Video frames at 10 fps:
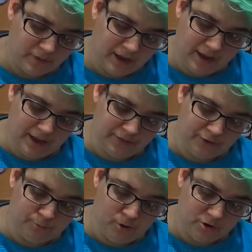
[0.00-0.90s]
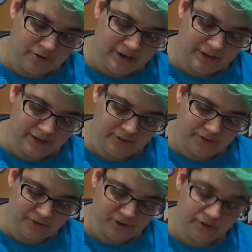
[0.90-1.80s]
and this water
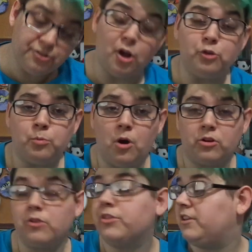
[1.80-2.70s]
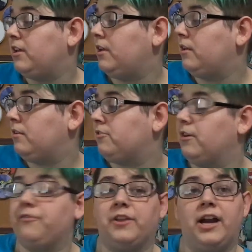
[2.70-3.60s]
is salt water. The
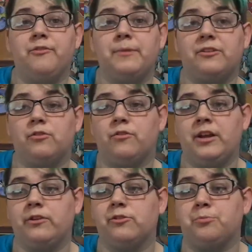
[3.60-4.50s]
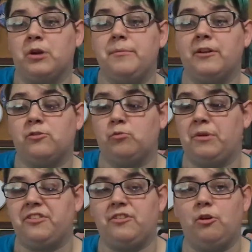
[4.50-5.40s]
stuff that I have mixed over here is pre-mixed
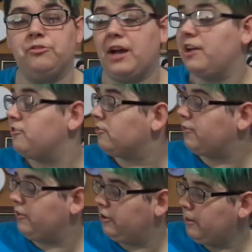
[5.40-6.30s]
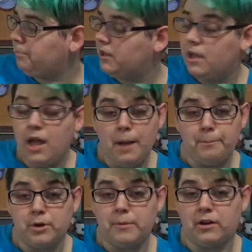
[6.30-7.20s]
with salt. I just fill it up,
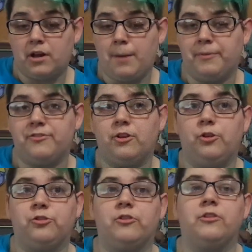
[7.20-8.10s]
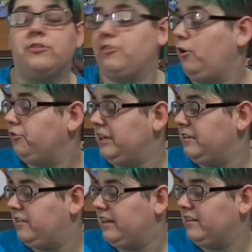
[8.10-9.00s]
put about a cup of salt or salt
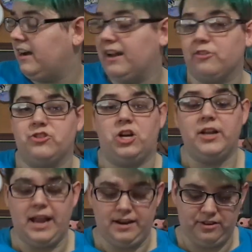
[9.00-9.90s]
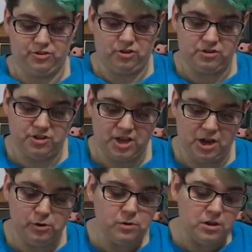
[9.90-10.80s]
into the entire jug and it's good to
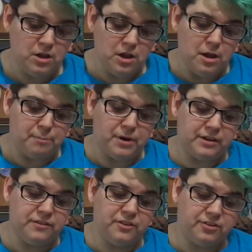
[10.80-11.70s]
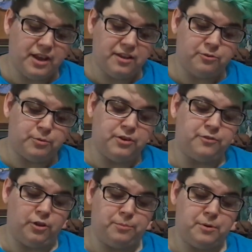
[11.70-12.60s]
go. But in this case, when you
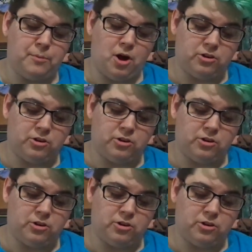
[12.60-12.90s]
fill up your,